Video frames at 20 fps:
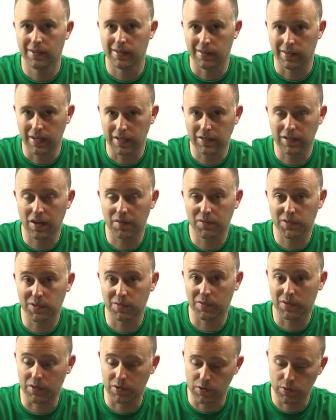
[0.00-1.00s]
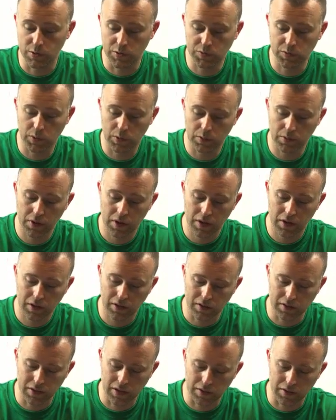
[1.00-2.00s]
That's obviously very useful
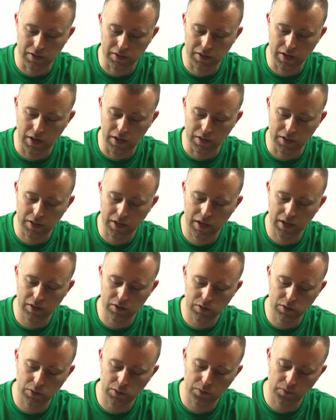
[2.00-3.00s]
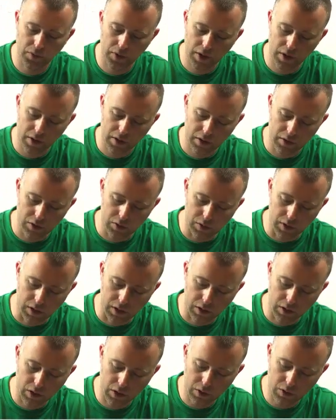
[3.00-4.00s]
because now the signs cancel. You
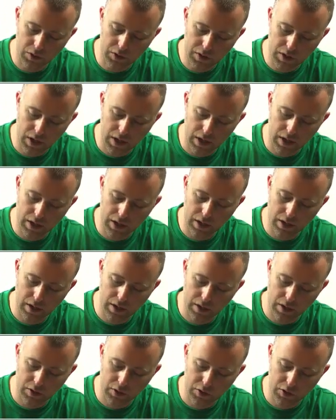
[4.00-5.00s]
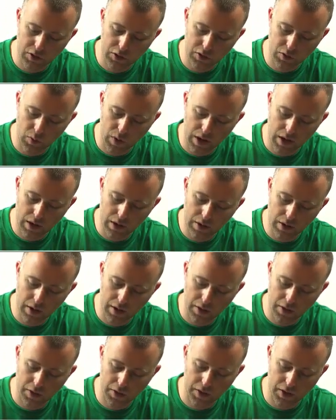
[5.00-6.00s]
get cosine squared
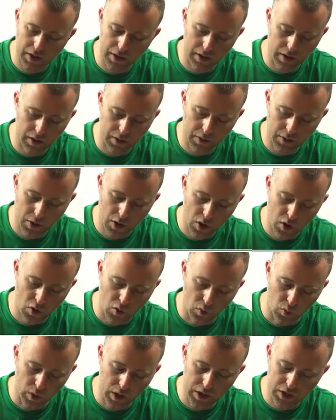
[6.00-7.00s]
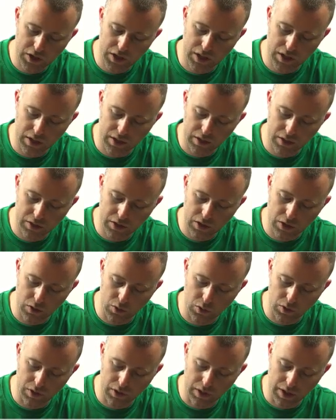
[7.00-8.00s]
theta which is
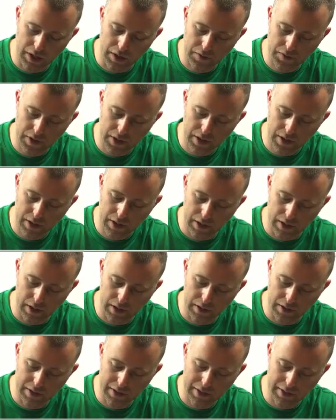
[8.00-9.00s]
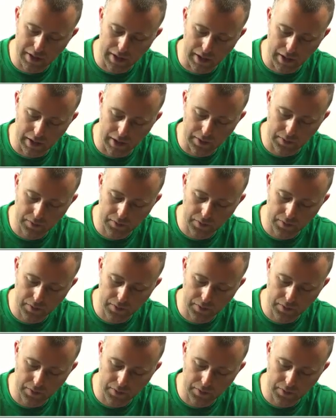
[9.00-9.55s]
your left-hand side.